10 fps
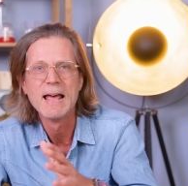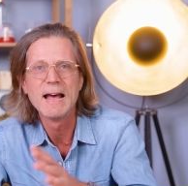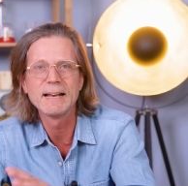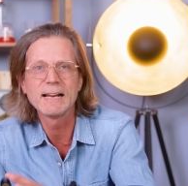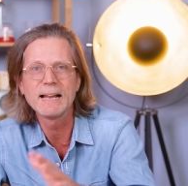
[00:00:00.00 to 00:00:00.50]

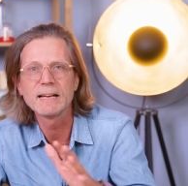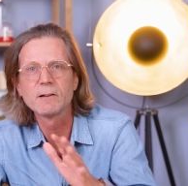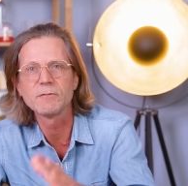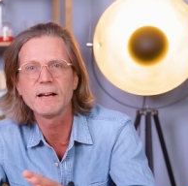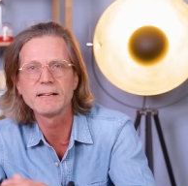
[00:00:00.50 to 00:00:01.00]
And I like
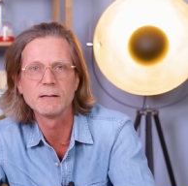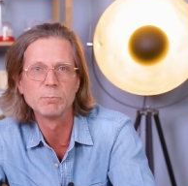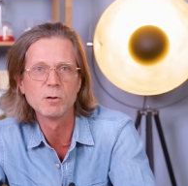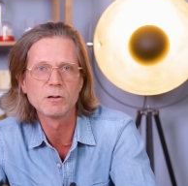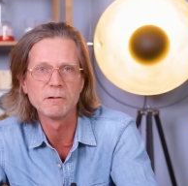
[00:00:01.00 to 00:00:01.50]
the fact that
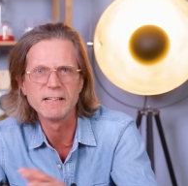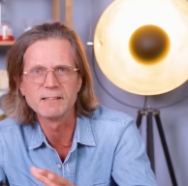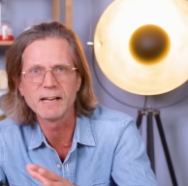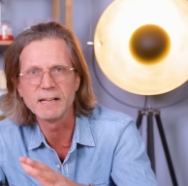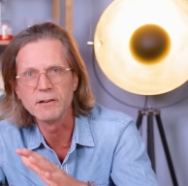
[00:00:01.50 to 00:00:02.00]
Bulgari
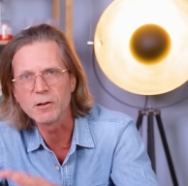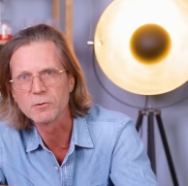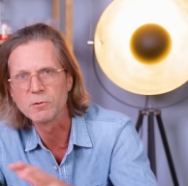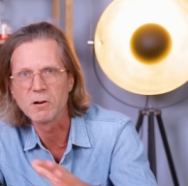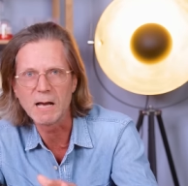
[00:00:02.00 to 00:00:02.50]
decided not
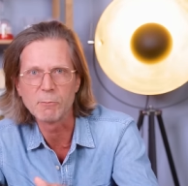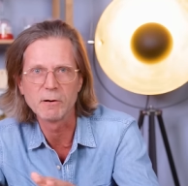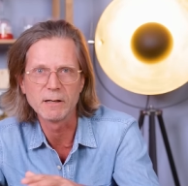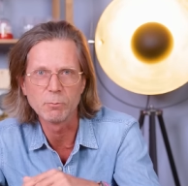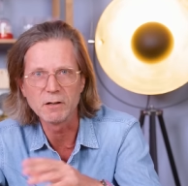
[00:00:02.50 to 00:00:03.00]
to
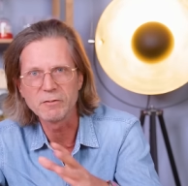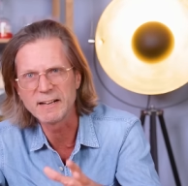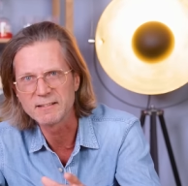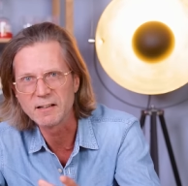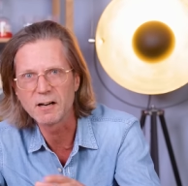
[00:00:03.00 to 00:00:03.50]
collaborate with a
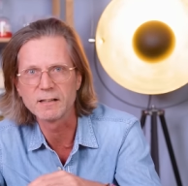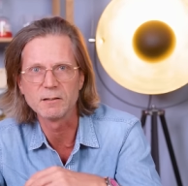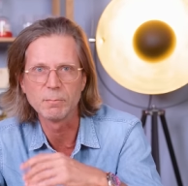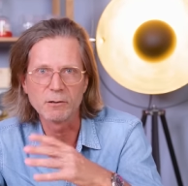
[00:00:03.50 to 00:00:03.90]
fancy artist,